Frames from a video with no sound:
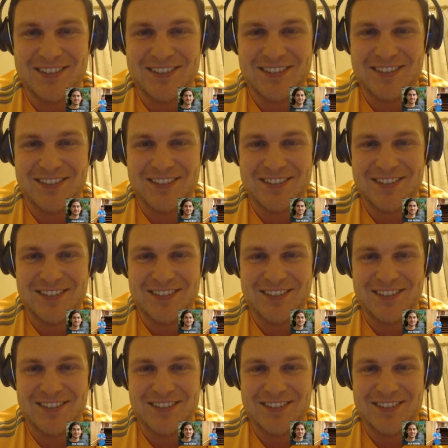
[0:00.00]
going to
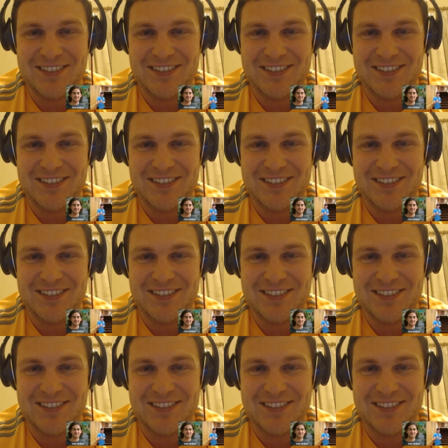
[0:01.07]
actually launch my
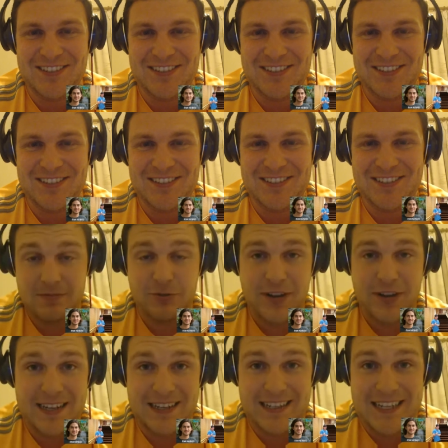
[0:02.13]
product. I was just
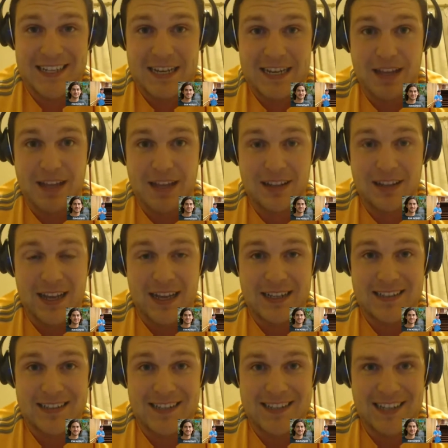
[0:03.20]
creating an email,
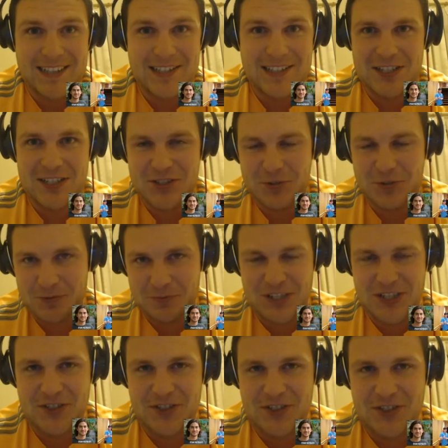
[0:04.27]
and that's I just
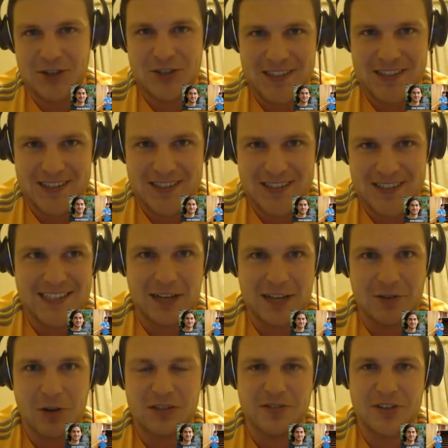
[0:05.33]
researched it. That's how
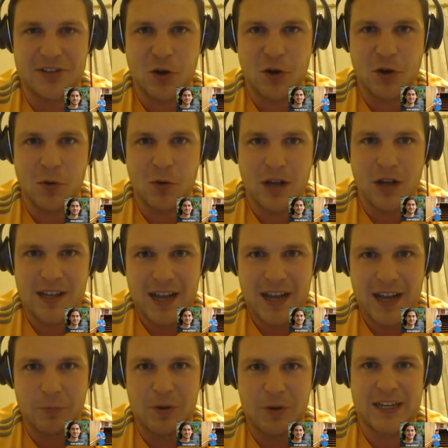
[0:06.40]
long the video was. And
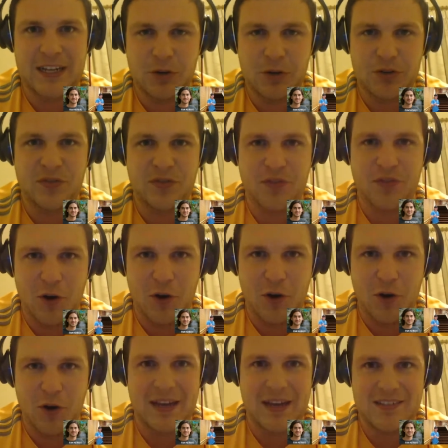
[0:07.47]
within those 4
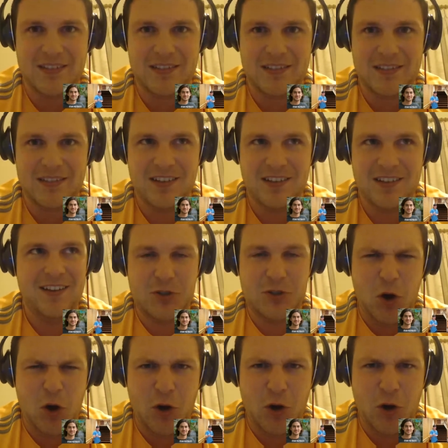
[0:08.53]
minutes,
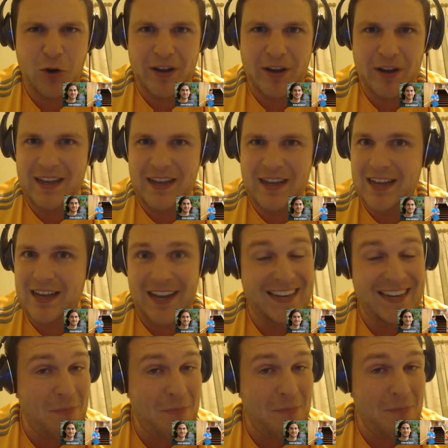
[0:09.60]
Corey, I'd never
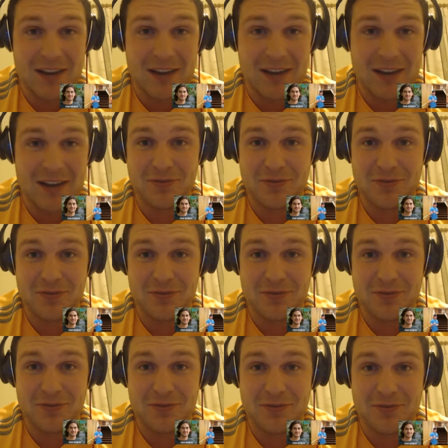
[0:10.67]
met him before, I'd
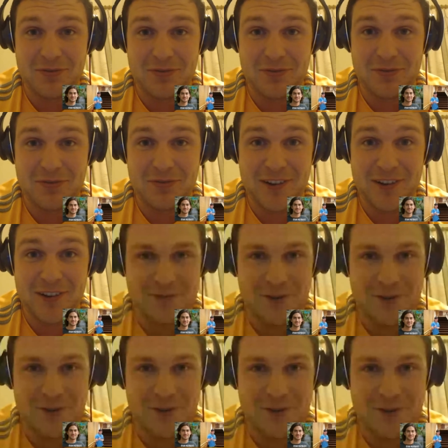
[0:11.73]
never heard of him
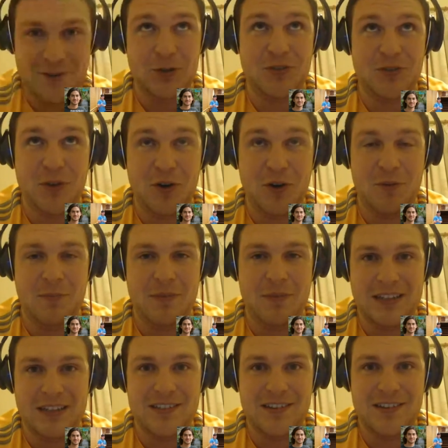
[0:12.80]
before, but within those
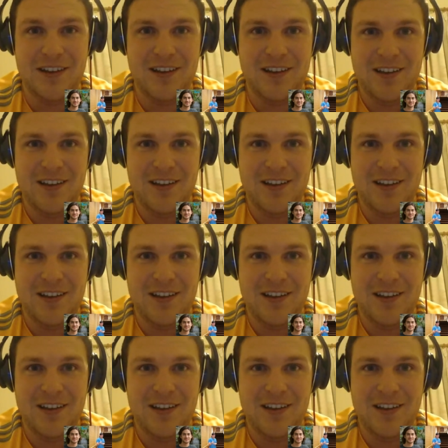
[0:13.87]
4 minutes,